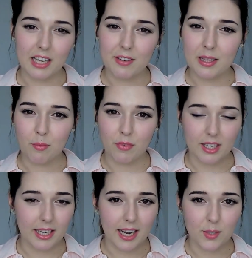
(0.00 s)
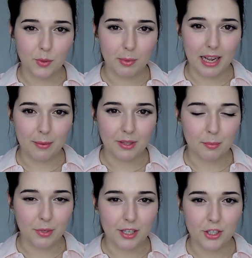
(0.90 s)
I find them really hard to apply with
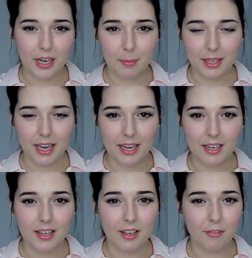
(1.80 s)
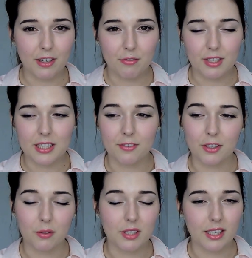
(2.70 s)
a brush applicator. I find it really
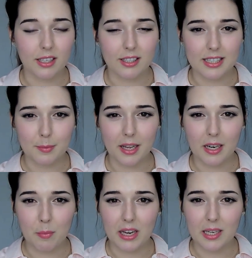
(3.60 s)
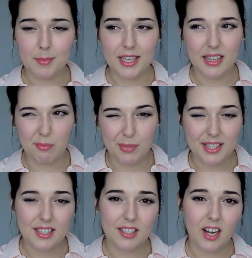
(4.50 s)
difficult to get a crisp line on my lips at the
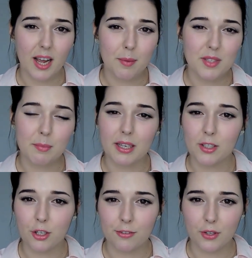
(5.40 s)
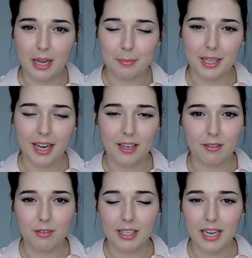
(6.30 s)
best of times, but a doe foot
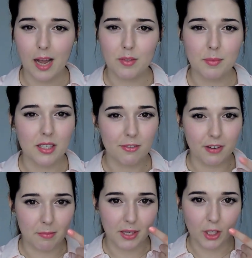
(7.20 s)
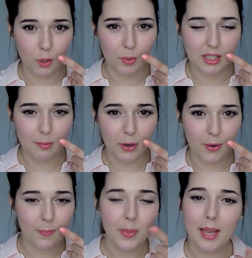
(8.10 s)
applicator really helps me define my cupid's
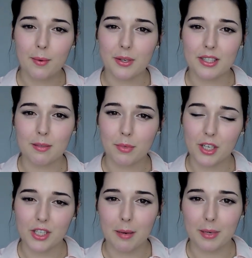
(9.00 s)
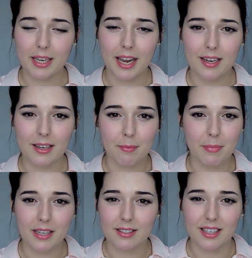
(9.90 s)
bow, whereas the brush
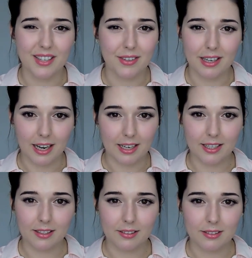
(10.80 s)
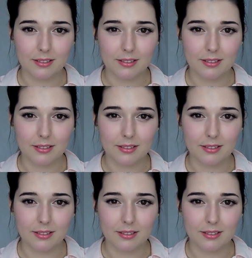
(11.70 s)
applicator makes it even harder.